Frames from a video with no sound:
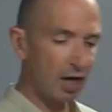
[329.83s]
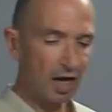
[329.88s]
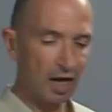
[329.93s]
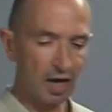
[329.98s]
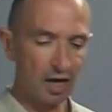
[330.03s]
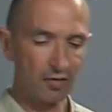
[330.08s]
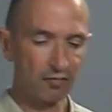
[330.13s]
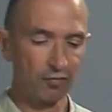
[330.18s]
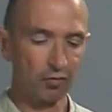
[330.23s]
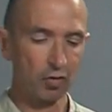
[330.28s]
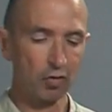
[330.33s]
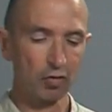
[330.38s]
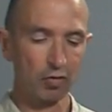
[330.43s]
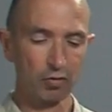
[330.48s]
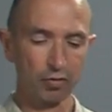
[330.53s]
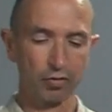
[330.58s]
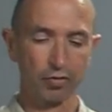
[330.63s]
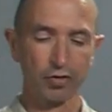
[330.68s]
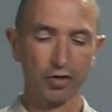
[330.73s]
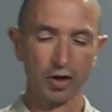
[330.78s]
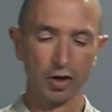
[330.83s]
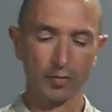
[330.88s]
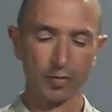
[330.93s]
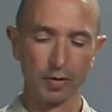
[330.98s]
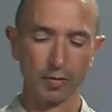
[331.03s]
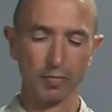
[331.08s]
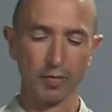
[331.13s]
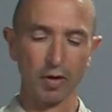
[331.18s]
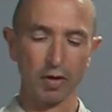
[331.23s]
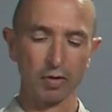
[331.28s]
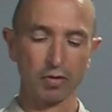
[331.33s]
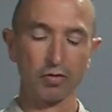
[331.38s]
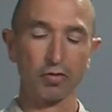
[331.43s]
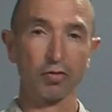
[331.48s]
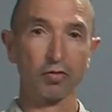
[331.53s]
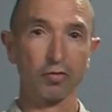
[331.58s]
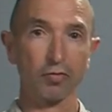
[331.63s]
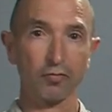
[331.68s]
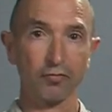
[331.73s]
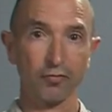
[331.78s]
have your sealable
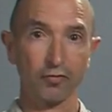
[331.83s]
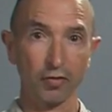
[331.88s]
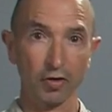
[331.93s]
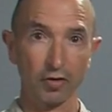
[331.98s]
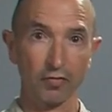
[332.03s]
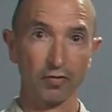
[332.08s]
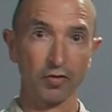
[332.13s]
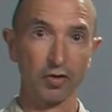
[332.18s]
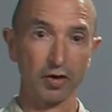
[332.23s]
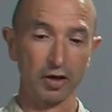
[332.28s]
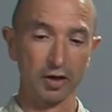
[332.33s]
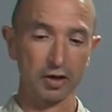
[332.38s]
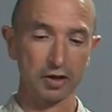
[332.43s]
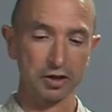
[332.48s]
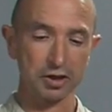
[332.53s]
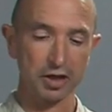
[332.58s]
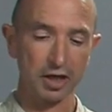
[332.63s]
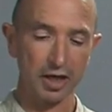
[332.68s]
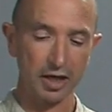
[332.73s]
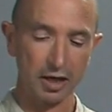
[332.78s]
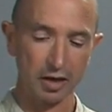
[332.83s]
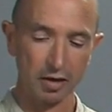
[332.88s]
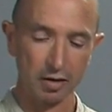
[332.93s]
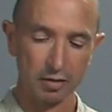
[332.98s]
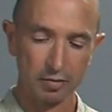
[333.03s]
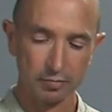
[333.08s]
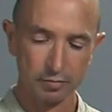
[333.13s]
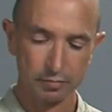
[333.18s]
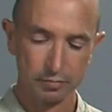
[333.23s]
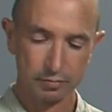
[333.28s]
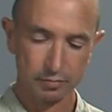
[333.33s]
box full of silica gel,